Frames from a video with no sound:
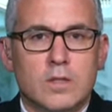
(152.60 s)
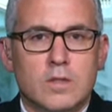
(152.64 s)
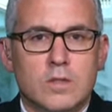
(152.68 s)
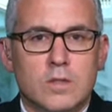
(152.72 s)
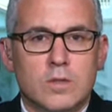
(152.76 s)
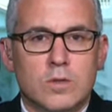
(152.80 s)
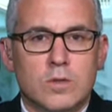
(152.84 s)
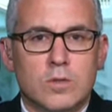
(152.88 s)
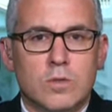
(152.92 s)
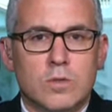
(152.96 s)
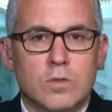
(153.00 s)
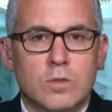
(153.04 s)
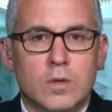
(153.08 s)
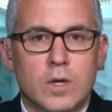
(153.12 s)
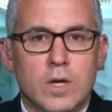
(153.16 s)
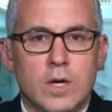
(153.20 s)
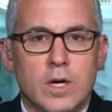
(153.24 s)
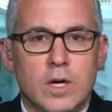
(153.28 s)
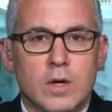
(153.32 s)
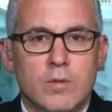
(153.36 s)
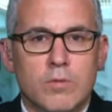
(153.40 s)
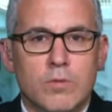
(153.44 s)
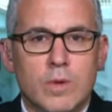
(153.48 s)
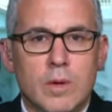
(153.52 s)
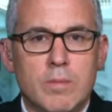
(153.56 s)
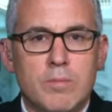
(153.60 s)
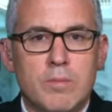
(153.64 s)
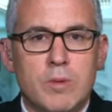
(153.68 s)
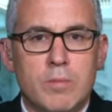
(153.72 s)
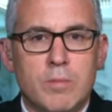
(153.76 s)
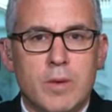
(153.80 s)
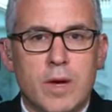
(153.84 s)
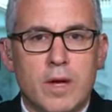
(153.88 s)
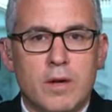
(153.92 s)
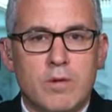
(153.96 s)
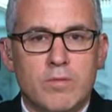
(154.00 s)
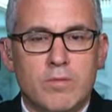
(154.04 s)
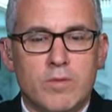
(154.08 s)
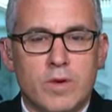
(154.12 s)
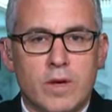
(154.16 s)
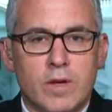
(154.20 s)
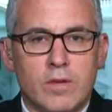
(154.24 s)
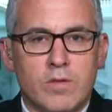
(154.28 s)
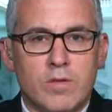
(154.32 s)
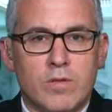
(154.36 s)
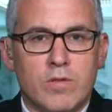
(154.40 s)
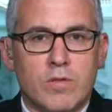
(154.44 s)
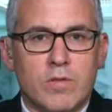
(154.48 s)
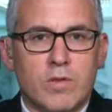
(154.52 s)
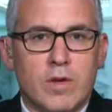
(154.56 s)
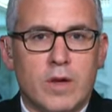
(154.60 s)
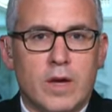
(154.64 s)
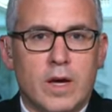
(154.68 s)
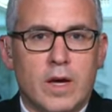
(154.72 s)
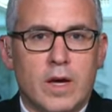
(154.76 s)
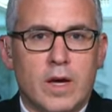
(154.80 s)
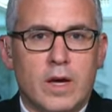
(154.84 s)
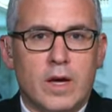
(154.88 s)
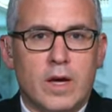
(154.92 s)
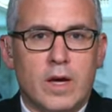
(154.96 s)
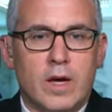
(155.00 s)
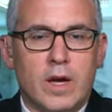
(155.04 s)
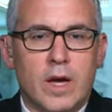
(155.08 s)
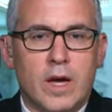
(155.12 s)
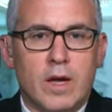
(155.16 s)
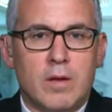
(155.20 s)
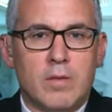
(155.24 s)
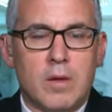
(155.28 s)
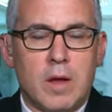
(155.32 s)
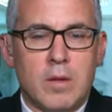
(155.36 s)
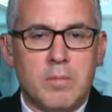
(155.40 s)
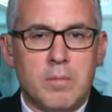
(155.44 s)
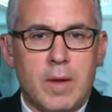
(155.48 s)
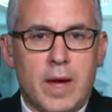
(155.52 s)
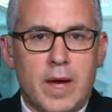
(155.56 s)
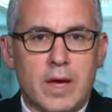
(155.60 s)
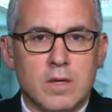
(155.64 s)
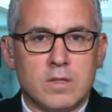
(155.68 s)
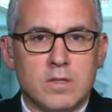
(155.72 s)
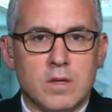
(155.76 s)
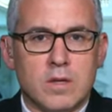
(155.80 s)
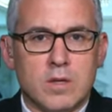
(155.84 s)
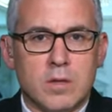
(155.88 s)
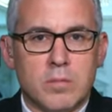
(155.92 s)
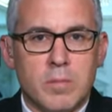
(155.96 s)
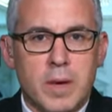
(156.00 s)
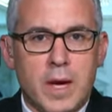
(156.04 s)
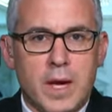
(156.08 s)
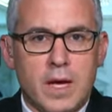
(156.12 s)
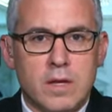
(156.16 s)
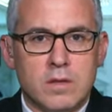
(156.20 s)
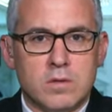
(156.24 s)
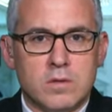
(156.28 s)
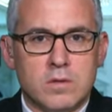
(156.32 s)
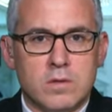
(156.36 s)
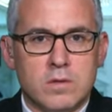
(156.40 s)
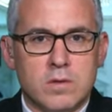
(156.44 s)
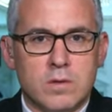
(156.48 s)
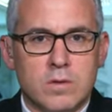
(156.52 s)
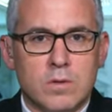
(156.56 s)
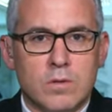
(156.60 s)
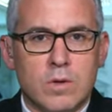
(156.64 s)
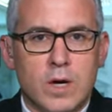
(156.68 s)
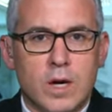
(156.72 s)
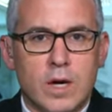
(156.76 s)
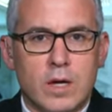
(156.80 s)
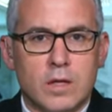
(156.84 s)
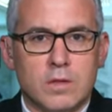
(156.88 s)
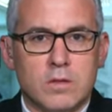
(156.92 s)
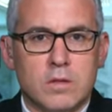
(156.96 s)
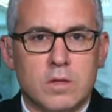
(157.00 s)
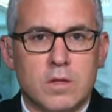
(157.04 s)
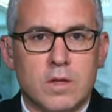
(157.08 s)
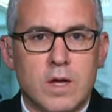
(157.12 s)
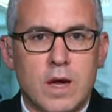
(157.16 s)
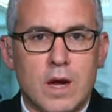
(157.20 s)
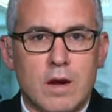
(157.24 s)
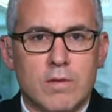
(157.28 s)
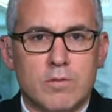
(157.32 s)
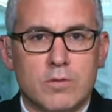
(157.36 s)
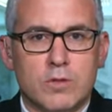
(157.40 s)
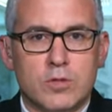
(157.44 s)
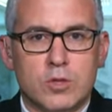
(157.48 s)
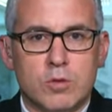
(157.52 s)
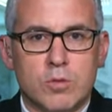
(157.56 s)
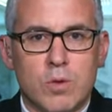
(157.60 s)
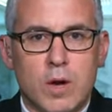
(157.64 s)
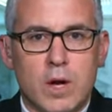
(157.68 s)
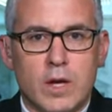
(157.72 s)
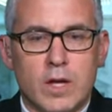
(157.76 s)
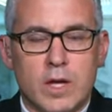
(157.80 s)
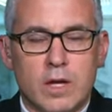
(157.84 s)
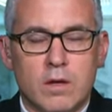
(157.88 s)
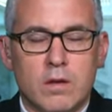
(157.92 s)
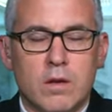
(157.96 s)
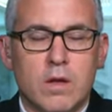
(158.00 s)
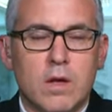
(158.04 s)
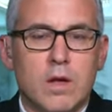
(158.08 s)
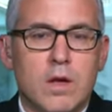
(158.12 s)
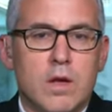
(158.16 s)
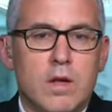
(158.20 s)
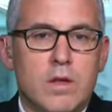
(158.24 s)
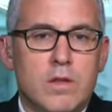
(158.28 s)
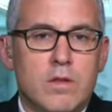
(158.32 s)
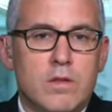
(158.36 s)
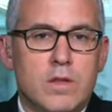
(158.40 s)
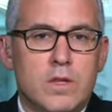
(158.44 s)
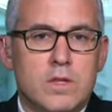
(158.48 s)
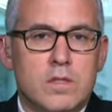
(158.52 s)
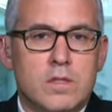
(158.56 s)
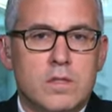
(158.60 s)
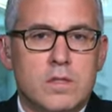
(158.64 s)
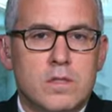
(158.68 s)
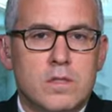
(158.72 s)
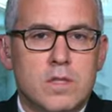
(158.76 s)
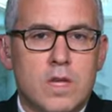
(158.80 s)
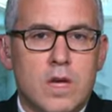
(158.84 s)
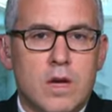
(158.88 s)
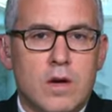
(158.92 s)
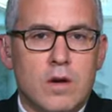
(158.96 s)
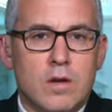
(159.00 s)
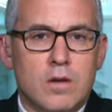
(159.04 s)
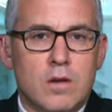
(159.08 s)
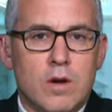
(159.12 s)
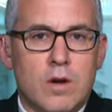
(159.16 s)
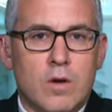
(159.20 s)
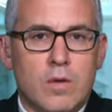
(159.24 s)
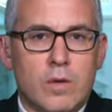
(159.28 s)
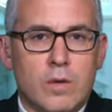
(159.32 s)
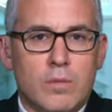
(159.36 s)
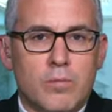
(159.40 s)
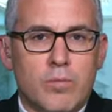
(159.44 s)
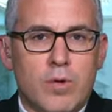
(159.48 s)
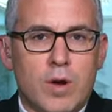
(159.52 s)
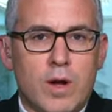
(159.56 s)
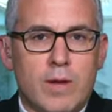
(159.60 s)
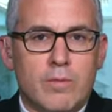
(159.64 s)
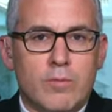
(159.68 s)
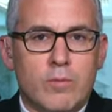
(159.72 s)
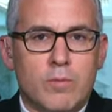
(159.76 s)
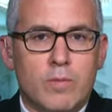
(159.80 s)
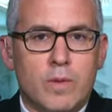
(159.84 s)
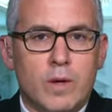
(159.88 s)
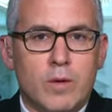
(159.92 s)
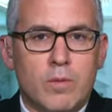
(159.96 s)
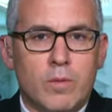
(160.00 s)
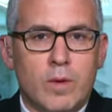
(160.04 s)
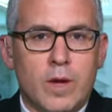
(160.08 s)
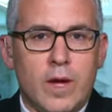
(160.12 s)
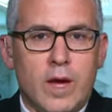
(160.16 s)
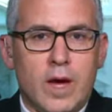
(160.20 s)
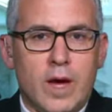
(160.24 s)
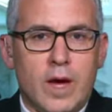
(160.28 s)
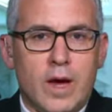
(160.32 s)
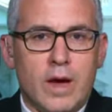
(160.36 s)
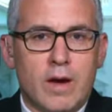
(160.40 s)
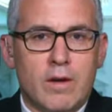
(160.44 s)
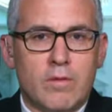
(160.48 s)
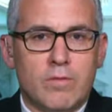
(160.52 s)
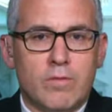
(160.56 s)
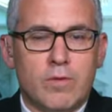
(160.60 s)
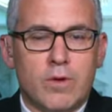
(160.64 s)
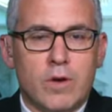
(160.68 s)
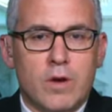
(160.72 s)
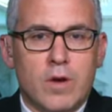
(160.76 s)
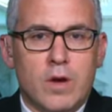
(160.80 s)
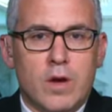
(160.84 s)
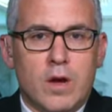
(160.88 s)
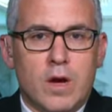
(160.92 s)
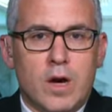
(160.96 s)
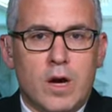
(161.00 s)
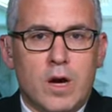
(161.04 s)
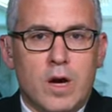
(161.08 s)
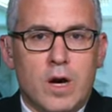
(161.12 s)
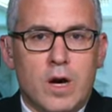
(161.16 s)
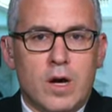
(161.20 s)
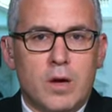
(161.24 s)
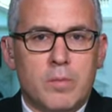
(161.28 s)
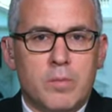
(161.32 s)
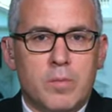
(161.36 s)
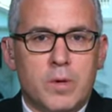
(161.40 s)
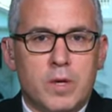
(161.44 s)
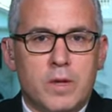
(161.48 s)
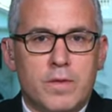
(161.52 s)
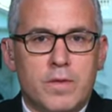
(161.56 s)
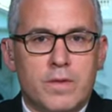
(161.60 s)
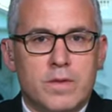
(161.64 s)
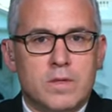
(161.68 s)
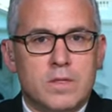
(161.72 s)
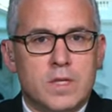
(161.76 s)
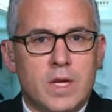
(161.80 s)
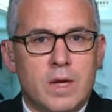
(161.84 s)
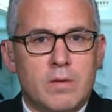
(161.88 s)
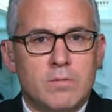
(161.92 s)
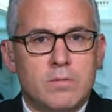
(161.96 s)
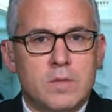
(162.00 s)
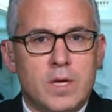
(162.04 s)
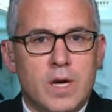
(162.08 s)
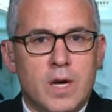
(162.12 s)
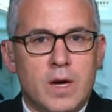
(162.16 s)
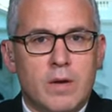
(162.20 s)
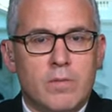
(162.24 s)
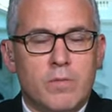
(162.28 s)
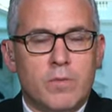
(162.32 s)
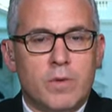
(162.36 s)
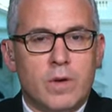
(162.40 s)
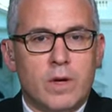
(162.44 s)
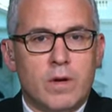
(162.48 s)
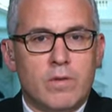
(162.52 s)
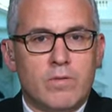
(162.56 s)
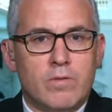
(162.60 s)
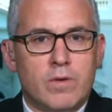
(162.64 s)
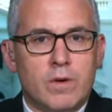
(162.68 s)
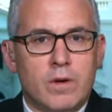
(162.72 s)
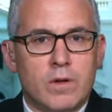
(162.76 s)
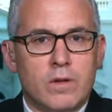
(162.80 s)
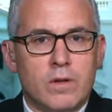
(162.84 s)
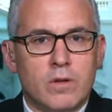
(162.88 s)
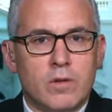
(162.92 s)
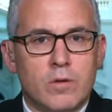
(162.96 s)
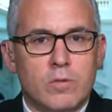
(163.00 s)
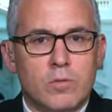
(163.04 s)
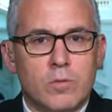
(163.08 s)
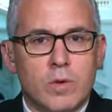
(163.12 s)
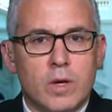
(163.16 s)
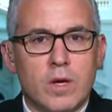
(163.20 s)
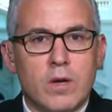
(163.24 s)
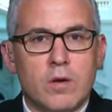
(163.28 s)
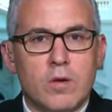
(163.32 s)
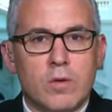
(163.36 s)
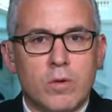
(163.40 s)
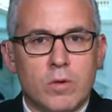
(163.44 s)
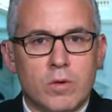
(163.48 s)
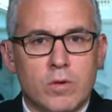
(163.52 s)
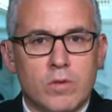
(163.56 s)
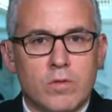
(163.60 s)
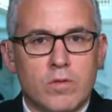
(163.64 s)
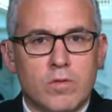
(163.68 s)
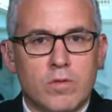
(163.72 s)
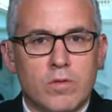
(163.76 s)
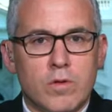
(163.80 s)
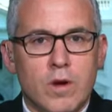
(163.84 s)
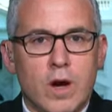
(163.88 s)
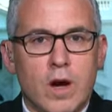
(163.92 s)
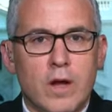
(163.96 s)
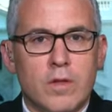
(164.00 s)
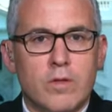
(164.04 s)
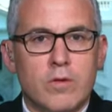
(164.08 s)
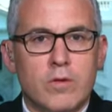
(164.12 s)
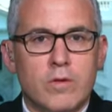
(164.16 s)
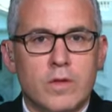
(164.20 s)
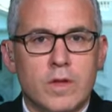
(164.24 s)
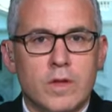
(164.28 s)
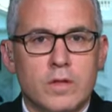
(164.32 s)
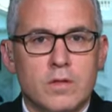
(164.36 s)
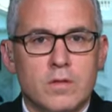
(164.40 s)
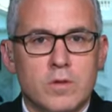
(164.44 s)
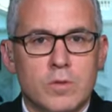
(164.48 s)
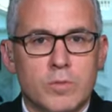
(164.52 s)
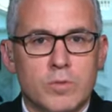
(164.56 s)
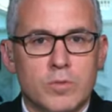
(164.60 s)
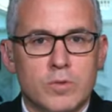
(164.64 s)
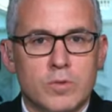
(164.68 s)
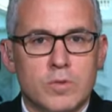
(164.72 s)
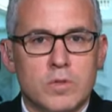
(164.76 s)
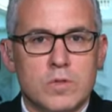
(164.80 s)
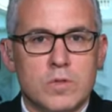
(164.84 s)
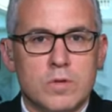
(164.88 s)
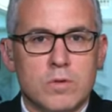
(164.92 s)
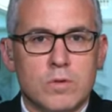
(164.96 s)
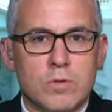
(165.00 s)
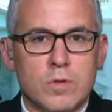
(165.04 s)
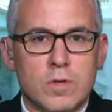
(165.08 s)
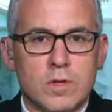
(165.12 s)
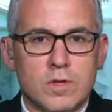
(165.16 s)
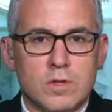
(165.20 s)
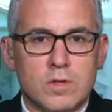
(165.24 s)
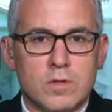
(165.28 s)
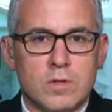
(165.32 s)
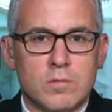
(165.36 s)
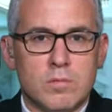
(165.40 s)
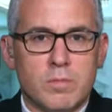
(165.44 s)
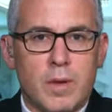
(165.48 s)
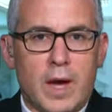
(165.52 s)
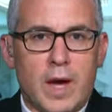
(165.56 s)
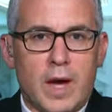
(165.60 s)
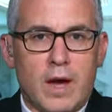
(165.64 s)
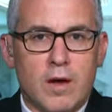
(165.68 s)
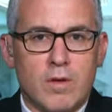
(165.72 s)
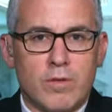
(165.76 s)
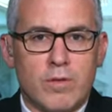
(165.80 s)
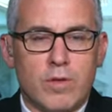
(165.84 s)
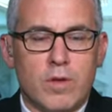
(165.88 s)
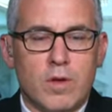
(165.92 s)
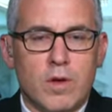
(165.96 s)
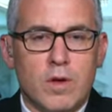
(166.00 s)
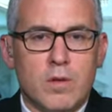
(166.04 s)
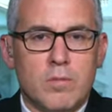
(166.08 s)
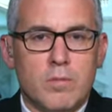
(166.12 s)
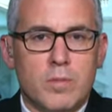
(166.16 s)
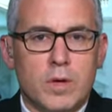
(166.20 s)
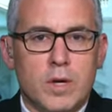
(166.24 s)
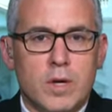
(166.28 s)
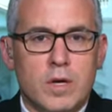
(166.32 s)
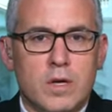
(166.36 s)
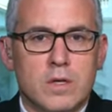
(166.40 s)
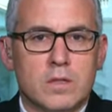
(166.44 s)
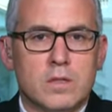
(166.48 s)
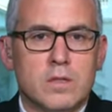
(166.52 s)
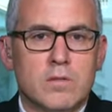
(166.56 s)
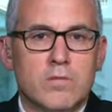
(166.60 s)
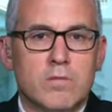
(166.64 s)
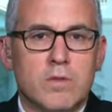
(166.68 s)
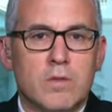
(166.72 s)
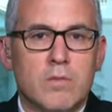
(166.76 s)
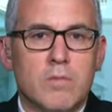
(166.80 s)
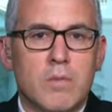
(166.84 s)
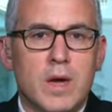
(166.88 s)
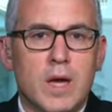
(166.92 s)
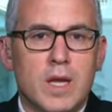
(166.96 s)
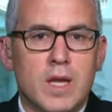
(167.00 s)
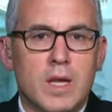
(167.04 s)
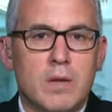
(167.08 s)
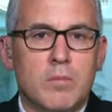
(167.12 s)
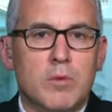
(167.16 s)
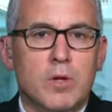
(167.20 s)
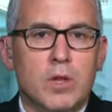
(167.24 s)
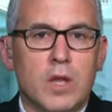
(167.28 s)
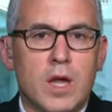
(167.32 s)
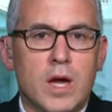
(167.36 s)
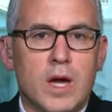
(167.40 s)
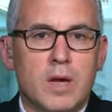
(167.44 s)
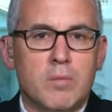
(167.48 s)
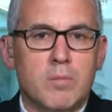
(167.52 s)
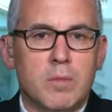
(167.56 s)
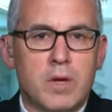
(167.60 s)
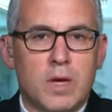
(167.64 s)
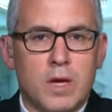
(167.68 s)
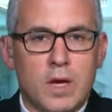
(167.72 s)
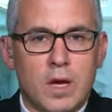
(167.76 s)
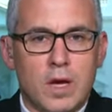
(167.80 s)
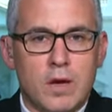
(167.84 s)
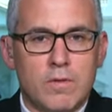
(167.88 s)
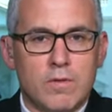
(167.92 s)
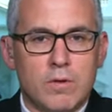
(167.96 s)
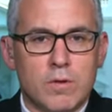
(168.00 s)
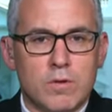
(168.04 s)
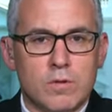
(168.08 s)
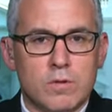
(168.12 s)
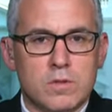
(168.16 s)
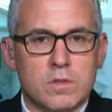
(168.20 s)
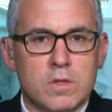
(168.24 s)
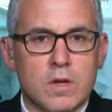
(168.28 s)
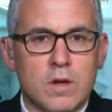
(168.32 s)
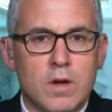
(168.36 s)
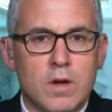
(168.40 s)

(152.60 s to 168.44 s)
to reap the benefits and pass on the pain to the average Iranian. This is the ongoing problem that we have. But at the same time, we have very little recourse other than to pursue this path because of the many malign behaviors